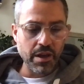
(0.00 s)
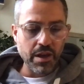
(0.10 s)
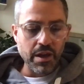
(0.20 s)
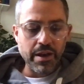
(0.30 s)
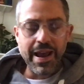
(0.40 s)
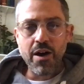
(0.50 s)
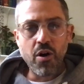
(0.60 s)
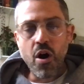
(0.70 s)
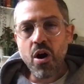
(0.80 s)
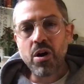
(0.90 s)
Now,
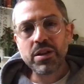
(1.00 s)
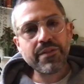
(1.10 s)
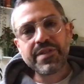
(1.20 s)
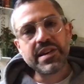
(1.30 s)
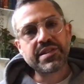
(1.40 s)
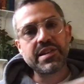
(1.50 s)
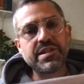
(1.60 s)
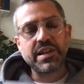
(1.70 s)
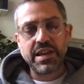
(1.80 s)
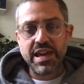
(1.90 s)
all of this is
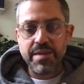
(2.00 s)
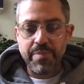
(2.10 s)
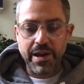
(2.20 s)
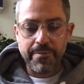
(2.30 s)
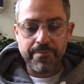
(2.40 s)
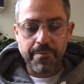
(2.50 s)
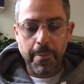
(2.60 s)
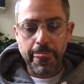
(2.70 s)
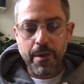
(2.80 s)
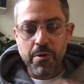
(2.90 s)
in keeping
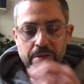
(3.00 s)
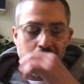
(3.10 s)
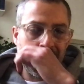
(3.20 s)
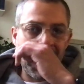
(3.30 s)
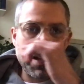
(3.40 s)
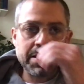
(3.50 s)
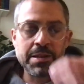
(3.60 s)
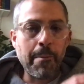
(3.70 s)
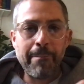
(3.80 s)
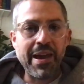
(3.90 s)
with Lacan's
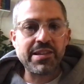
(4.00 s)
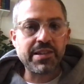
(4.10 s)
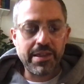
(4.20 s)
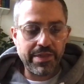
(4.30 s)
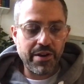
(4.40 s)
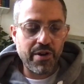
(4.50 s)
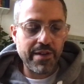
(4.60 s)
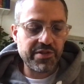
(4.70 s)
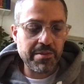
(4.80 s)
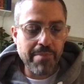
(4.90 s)
basic theory of
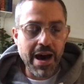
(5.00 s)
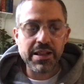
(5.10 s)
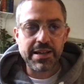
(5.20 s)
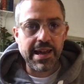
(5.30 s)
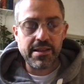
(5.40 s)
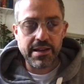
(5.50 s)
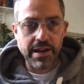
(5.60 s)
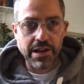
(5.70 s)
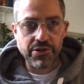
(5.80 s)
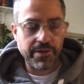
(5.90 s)
symbolic
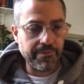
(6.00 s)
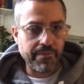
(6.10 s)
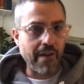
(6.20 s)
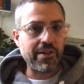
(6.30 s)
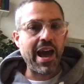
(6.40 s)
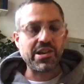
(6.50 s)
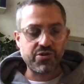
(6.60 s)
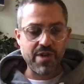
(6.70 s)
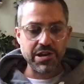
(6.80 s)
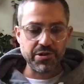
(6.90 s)
alienation, of
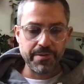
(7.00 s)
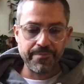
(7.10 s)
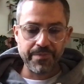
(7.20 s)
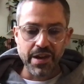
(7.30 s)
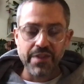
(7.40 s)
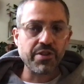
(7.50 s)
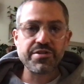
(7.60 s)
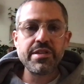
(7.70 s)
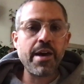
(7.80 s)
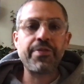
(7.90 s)
castration. There's
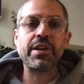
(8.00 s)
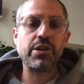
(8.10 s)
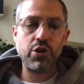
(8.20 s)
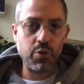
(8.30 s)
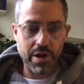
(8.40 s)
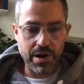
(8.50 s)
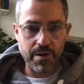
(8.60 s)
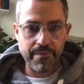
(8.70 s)
nothing new here